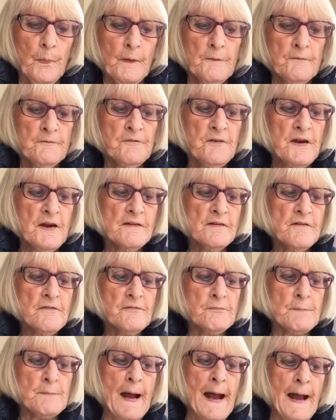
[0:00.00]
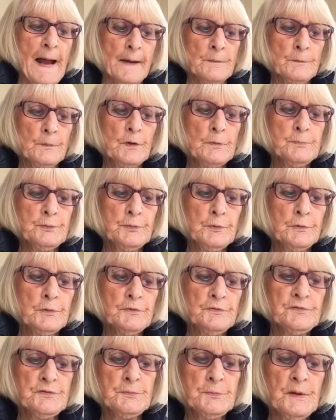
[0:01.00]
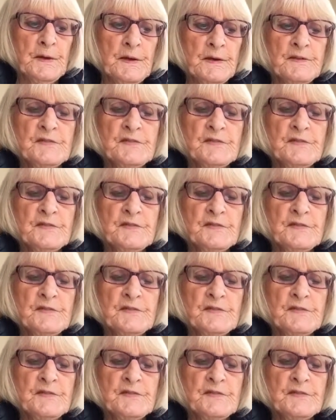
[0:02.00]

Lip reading: Fear of man will prove to be a